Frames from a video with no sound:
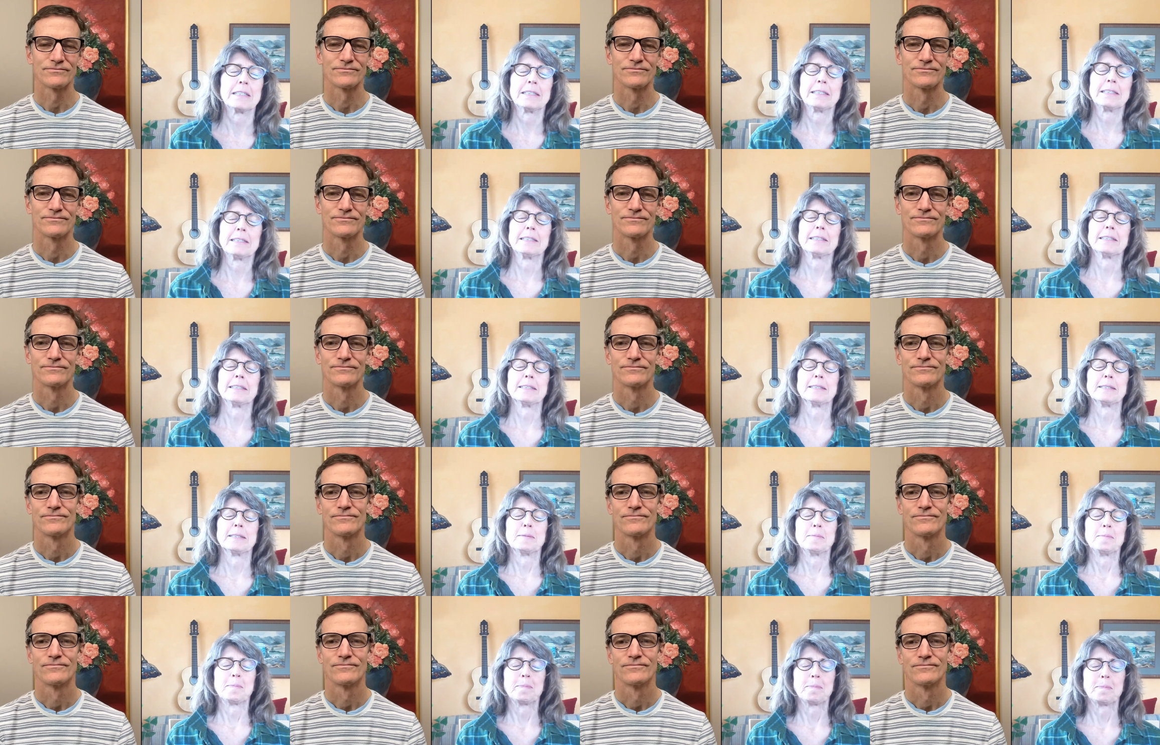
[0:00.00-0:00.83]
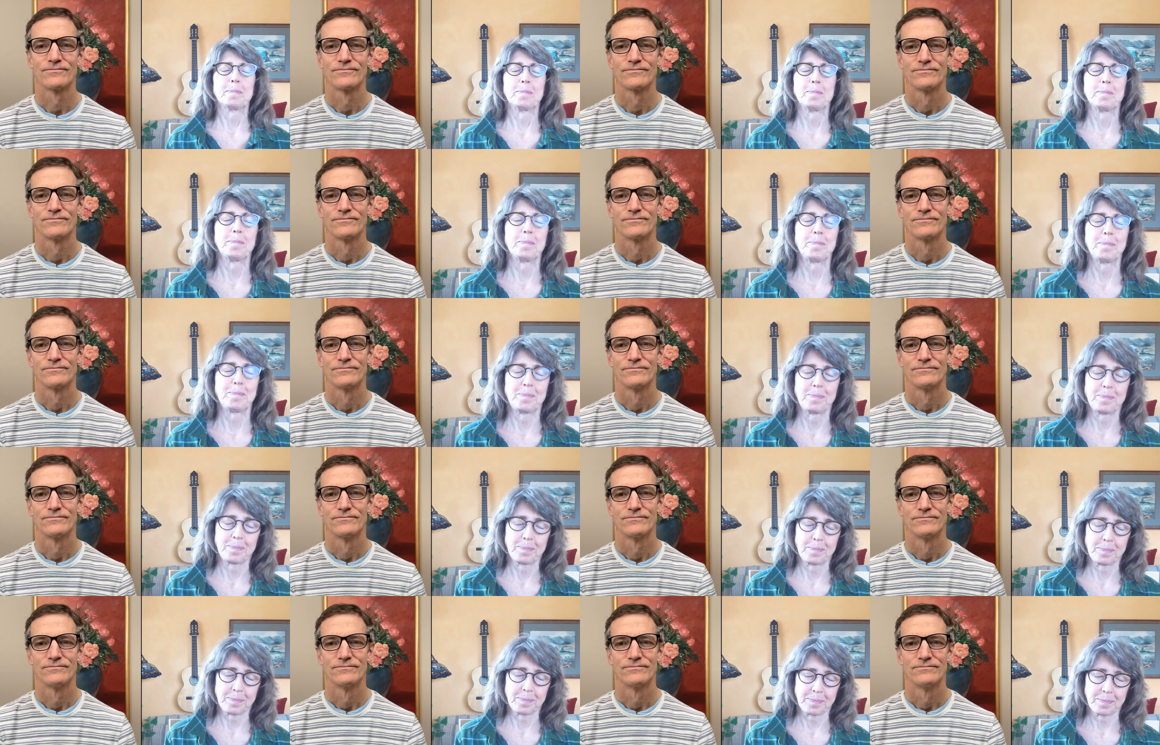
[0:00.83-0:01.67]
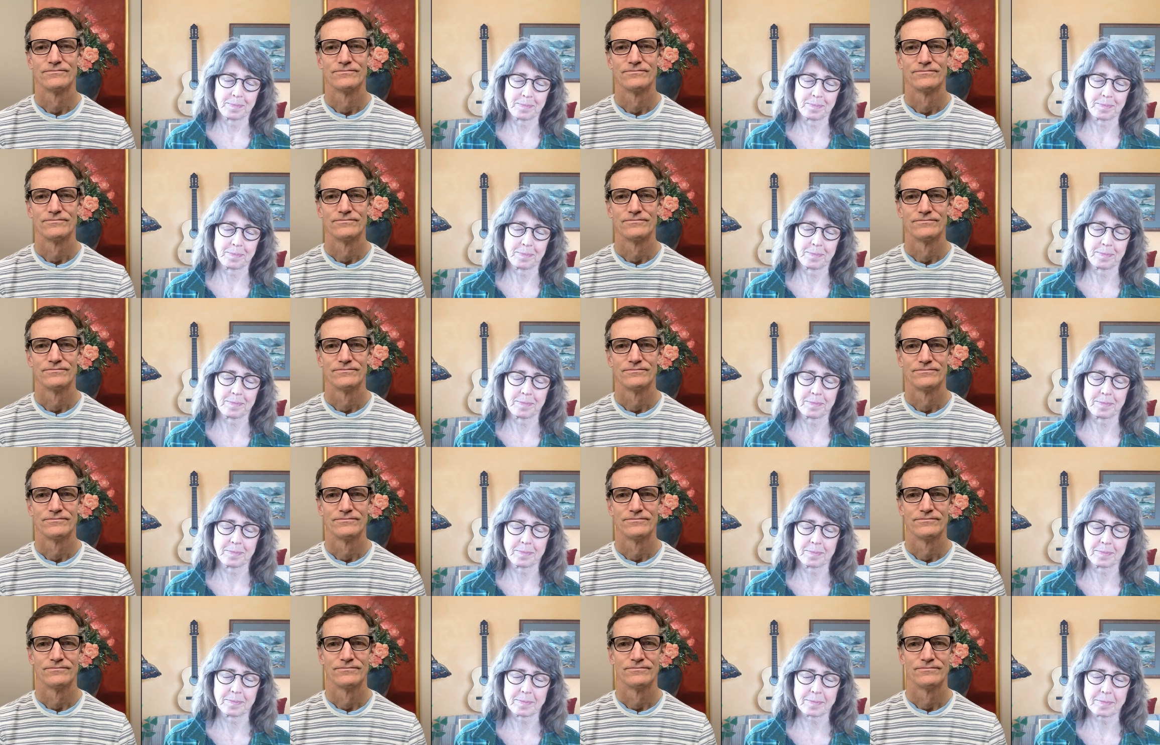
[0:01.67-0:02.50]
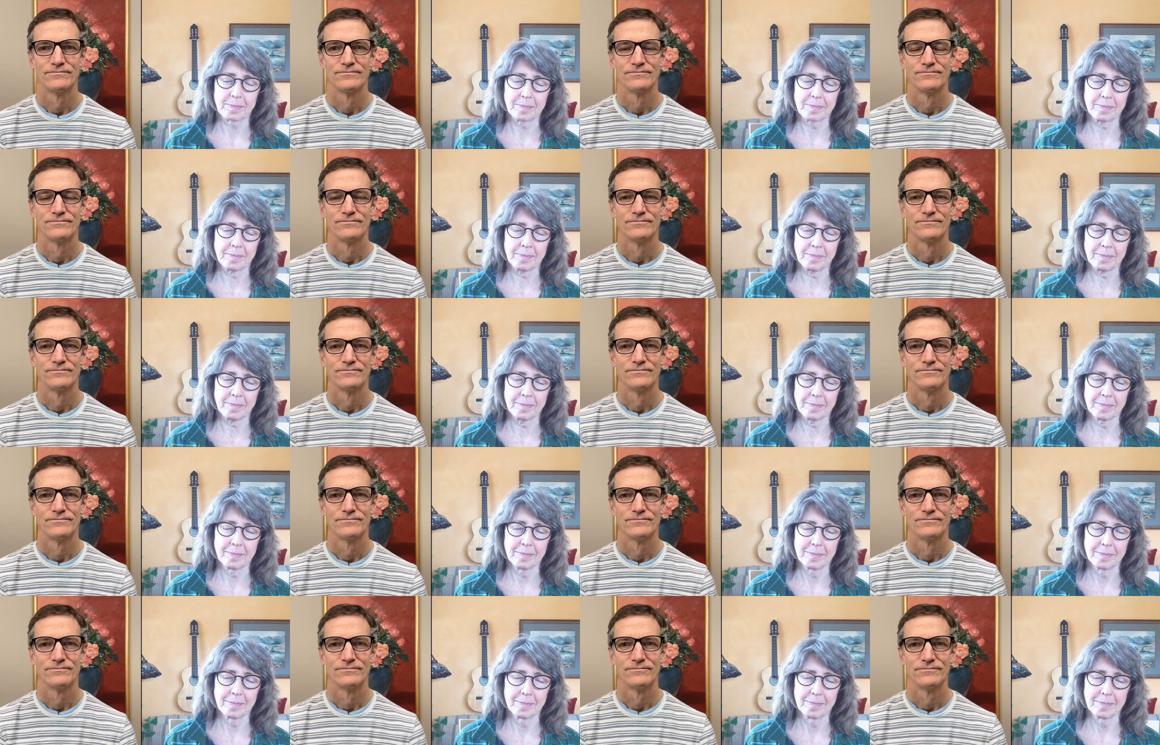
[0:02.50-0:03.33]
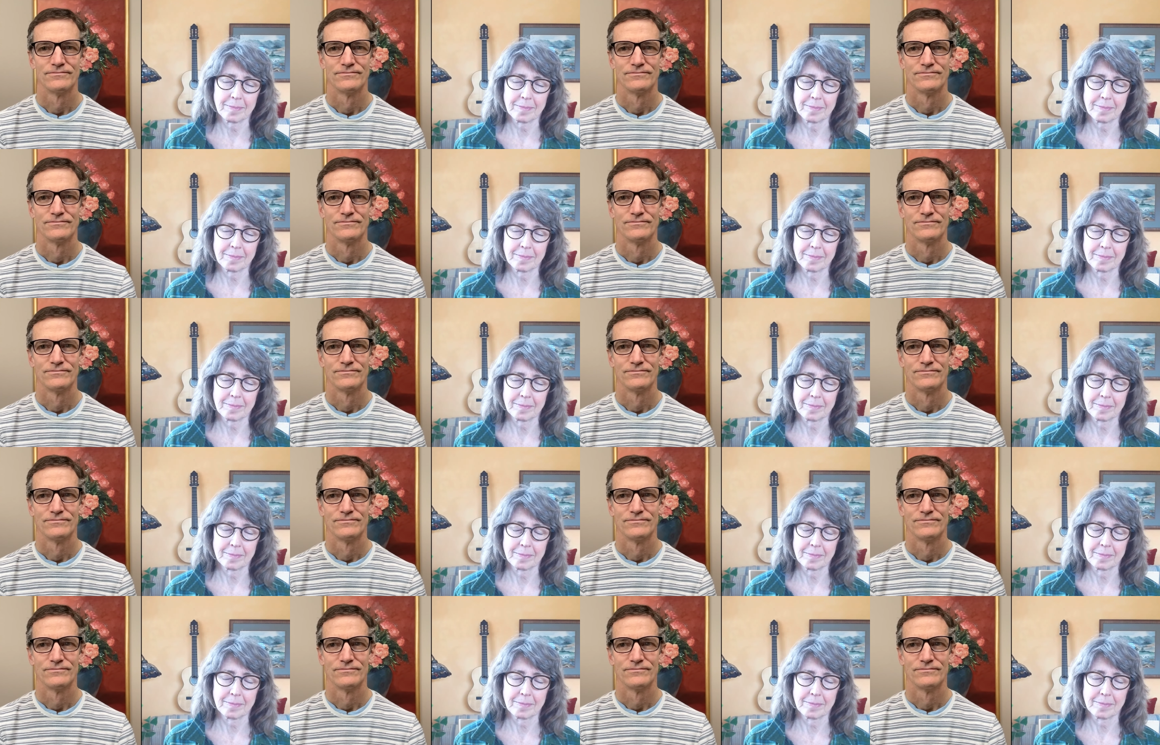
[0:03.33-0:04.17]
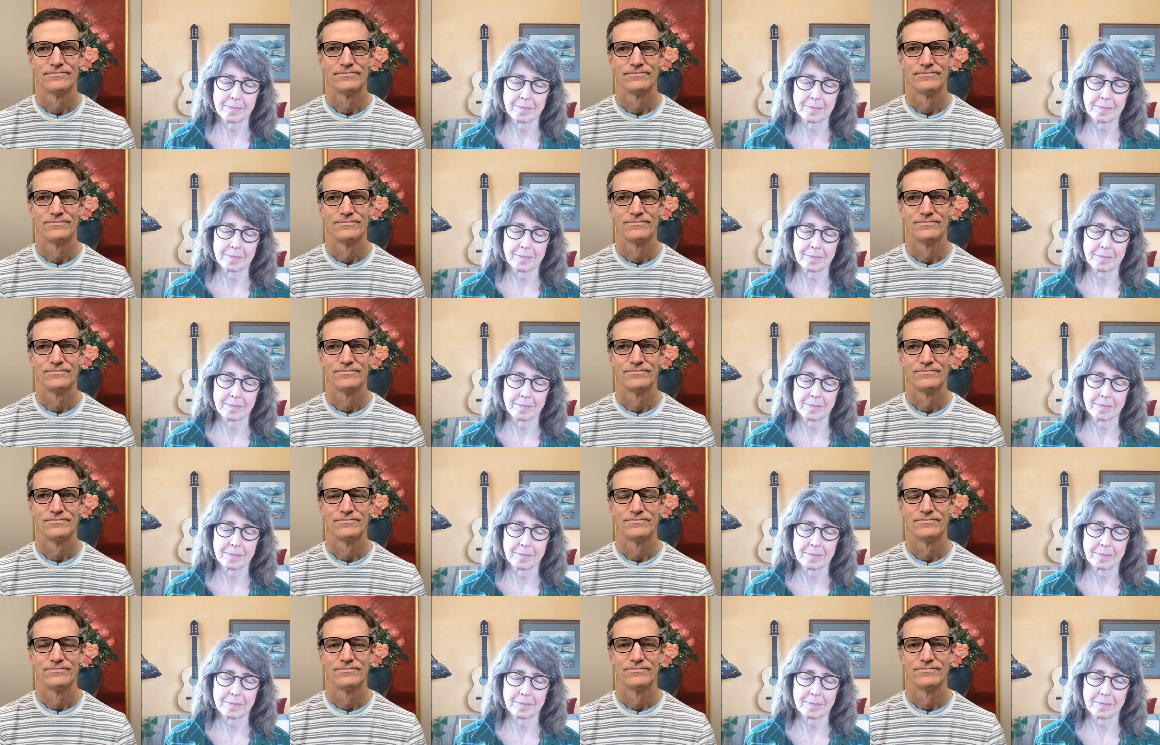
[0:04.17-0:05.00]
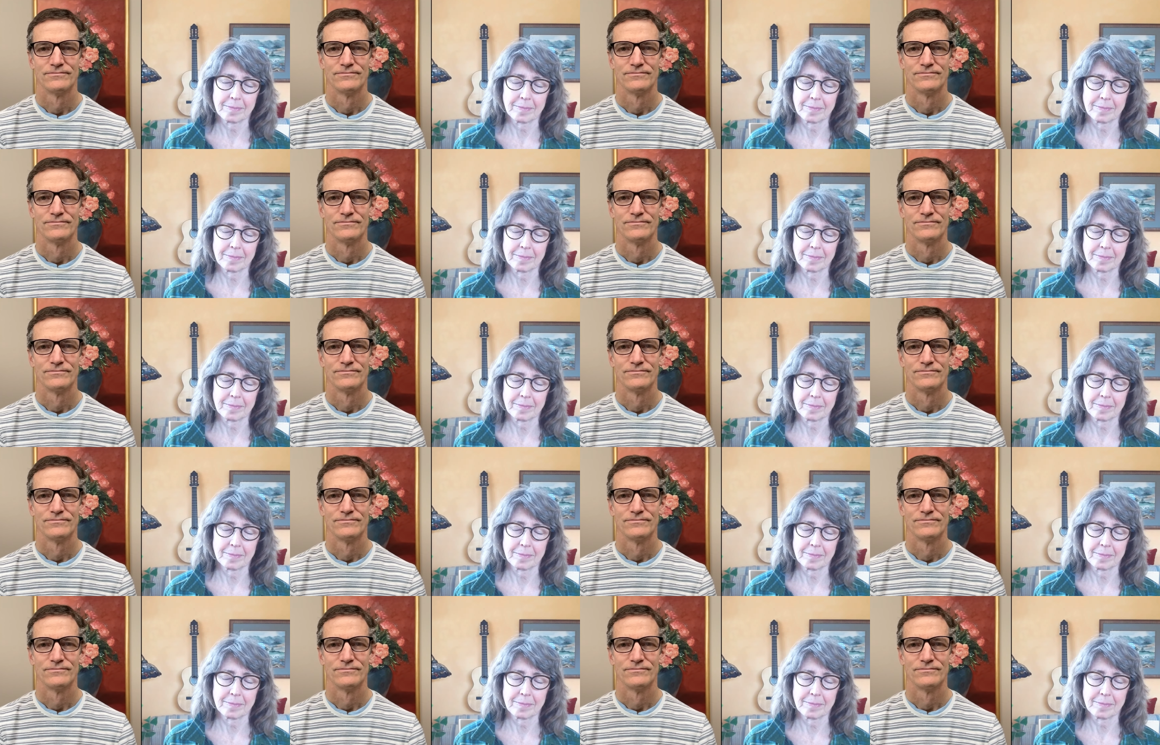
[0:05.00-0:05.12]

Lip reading: (no one is talking)